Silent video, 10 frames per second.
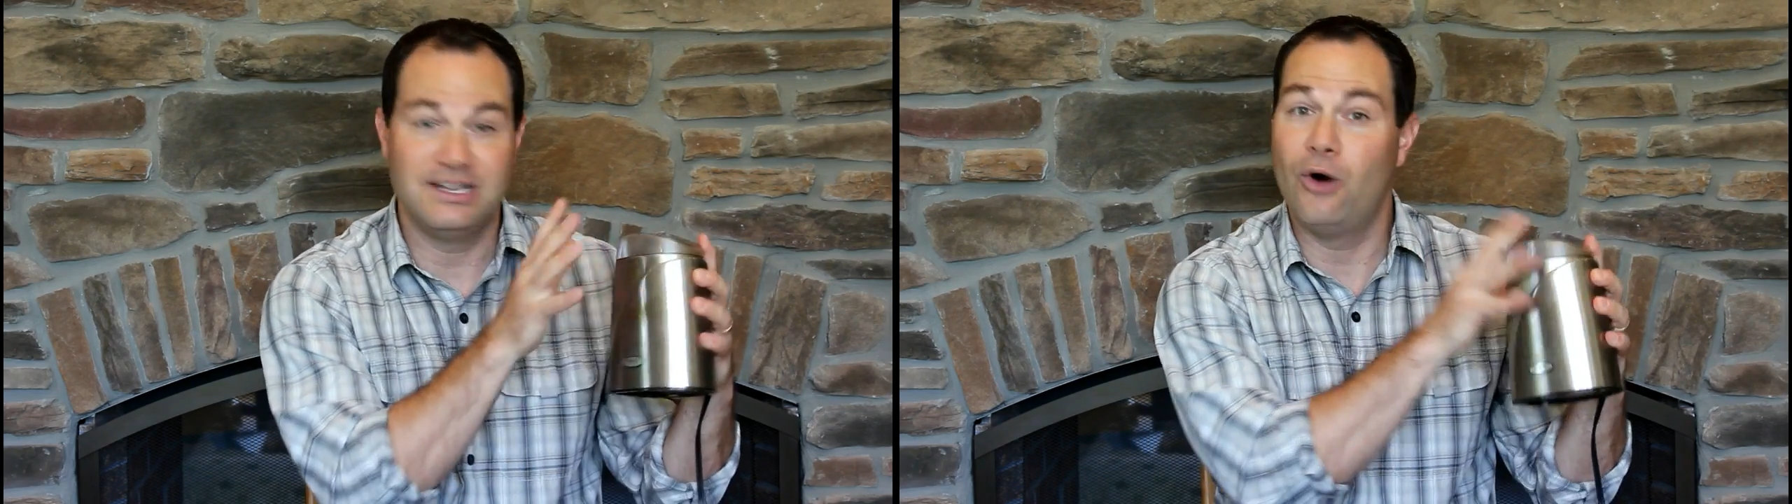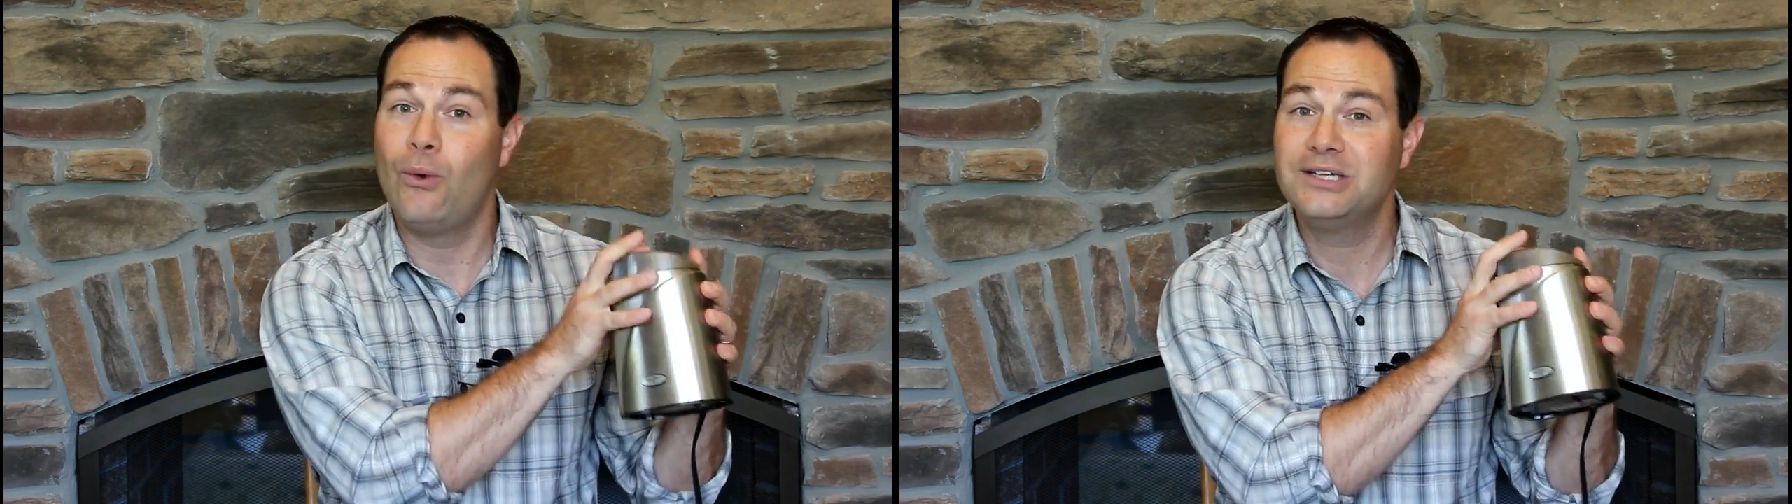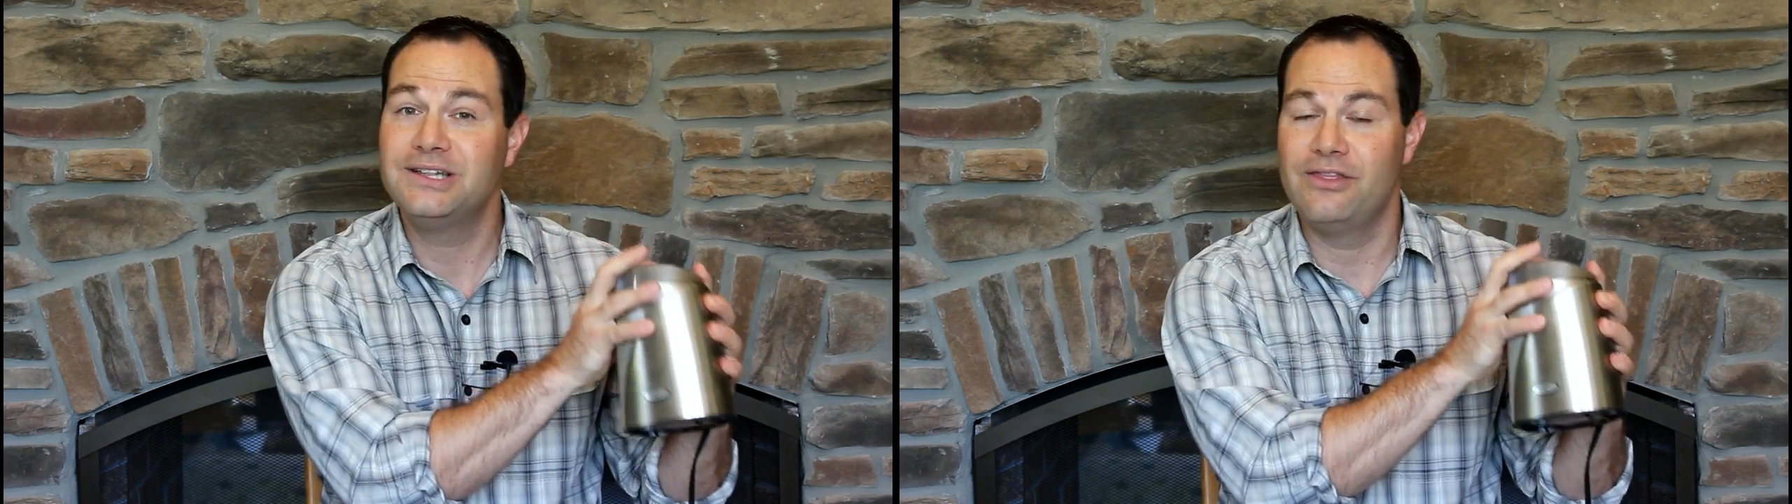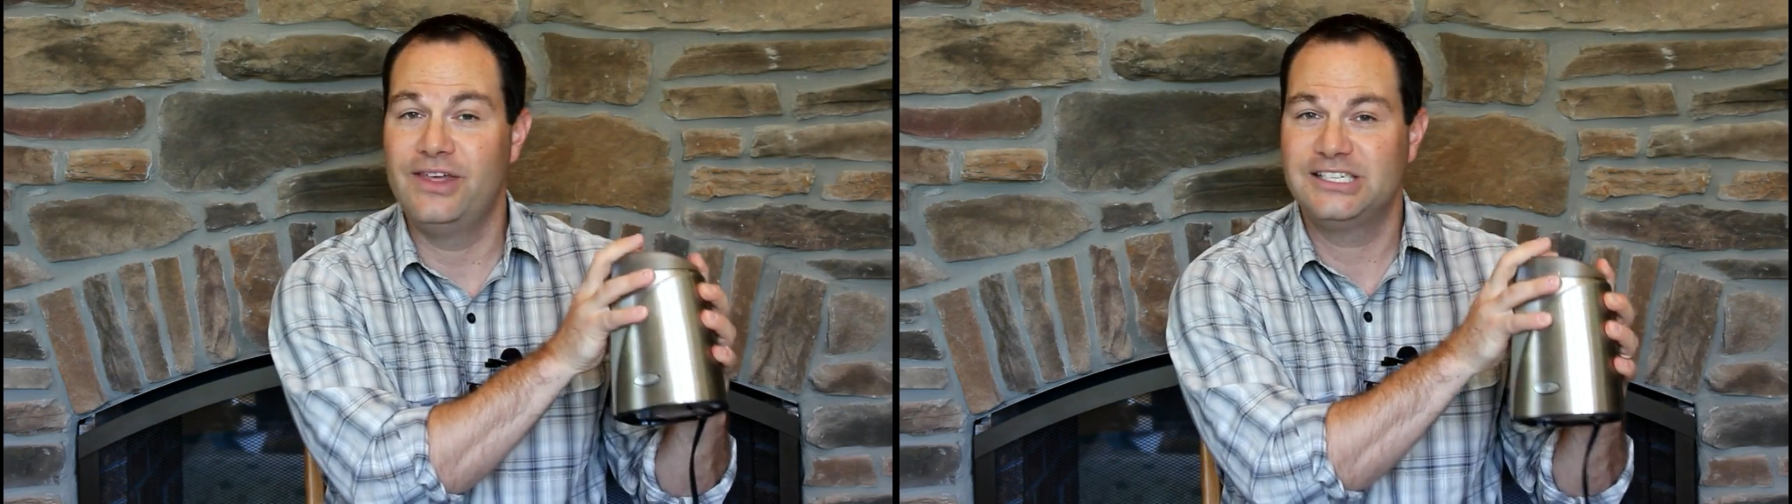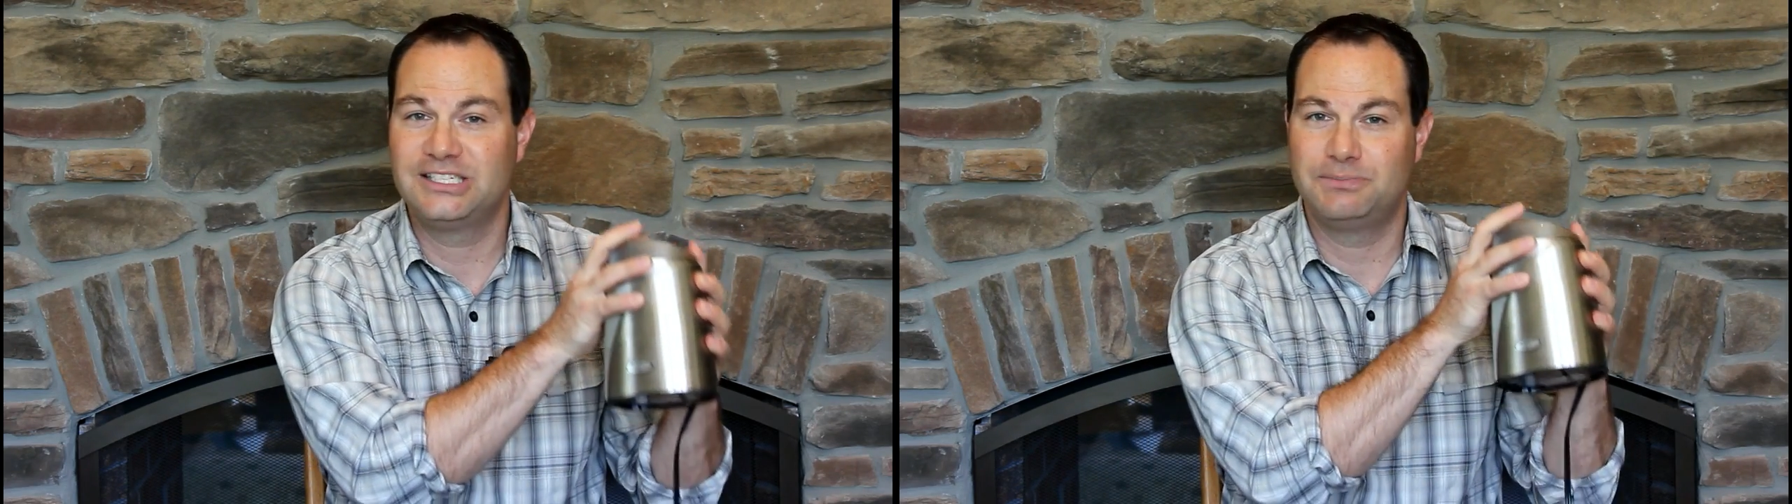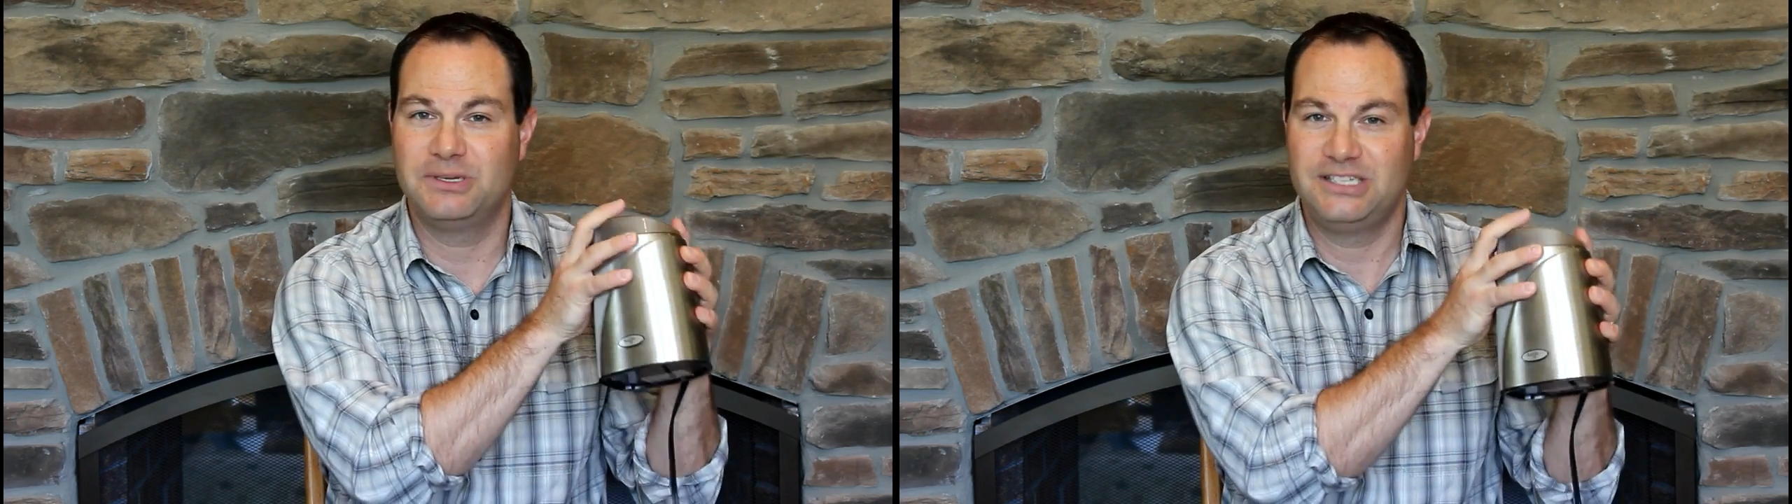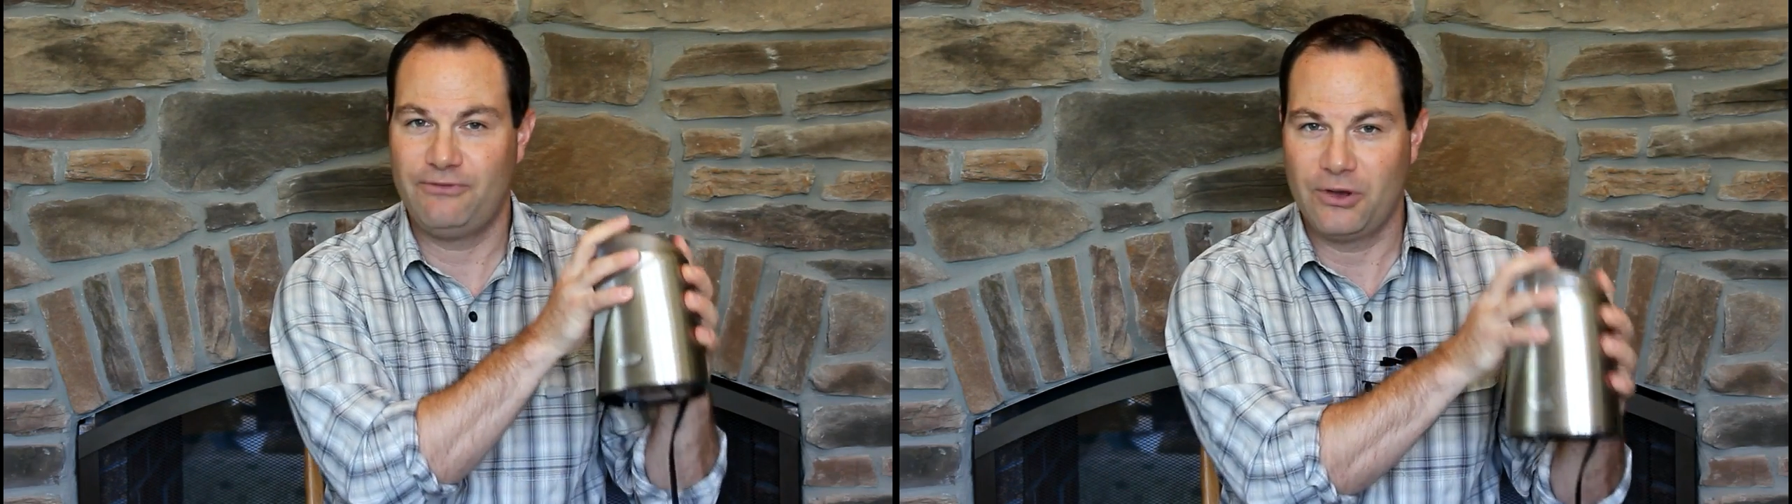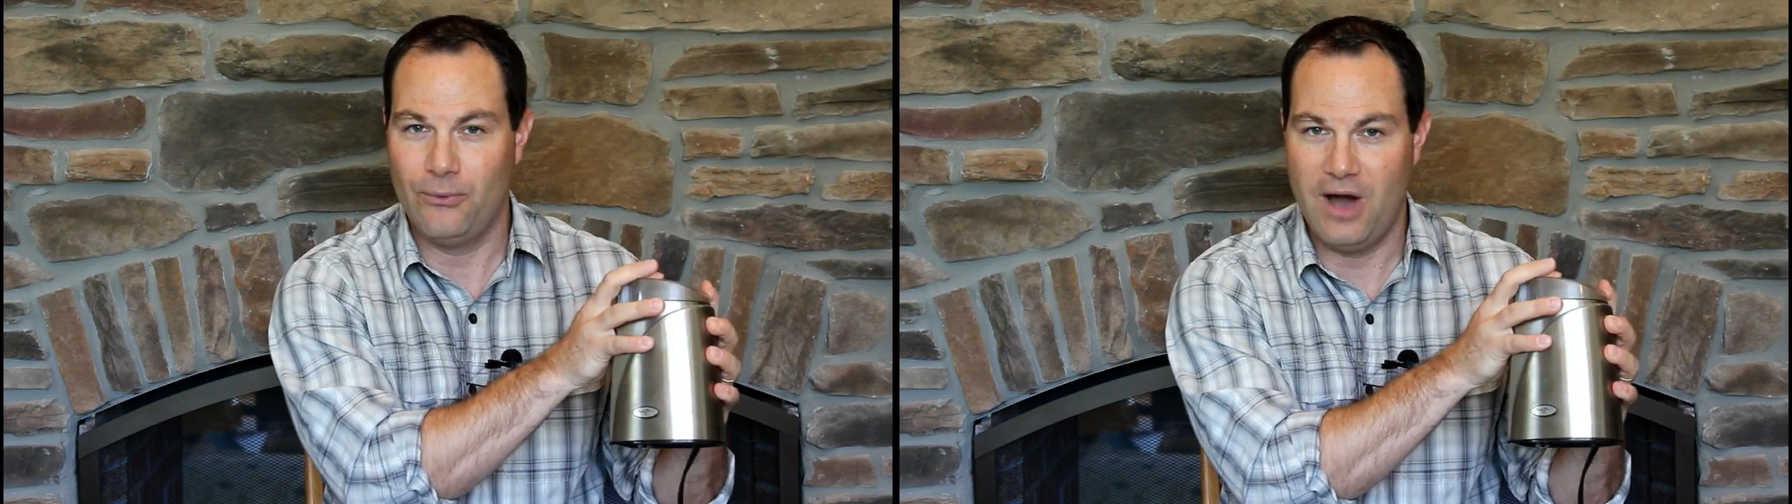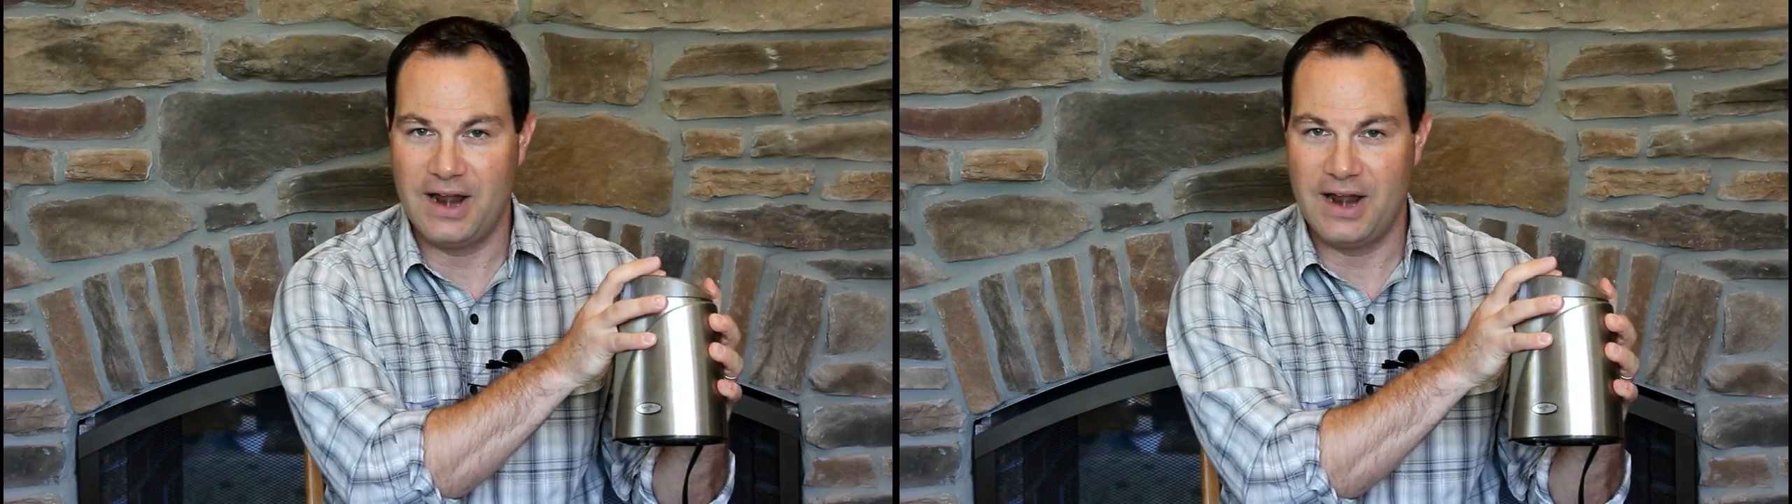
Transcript: Now, it wasn't this specific one.